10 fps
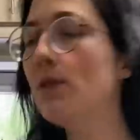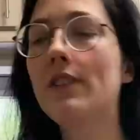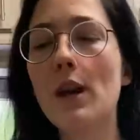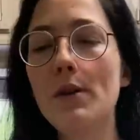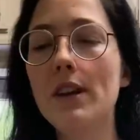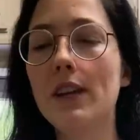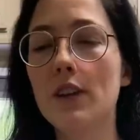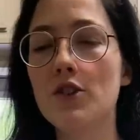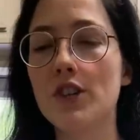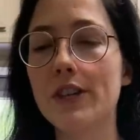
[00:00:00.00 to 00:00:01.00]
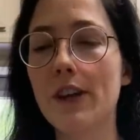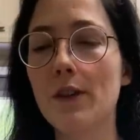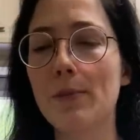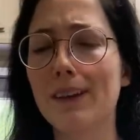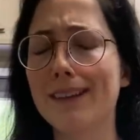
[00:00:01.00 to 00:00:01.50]
say we need to get our shit
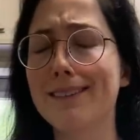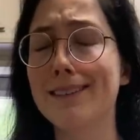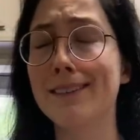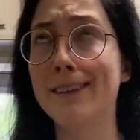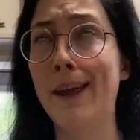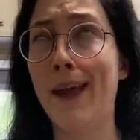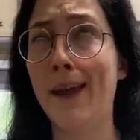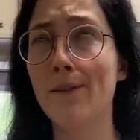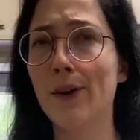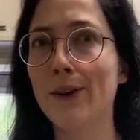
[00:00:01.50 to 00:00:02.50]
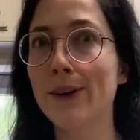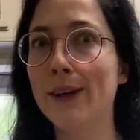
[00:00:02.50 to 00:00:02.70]
together, but like, it's never